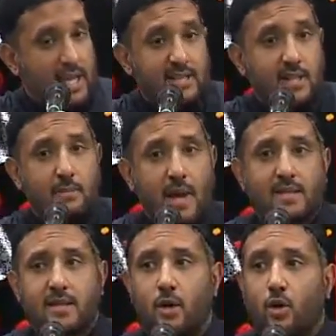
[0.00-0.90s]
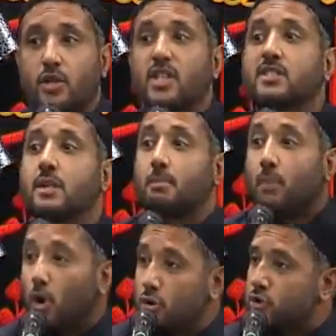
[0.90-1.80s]
It doesn't matter who does the
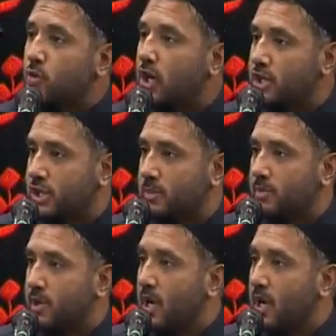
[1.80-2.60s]
most worship.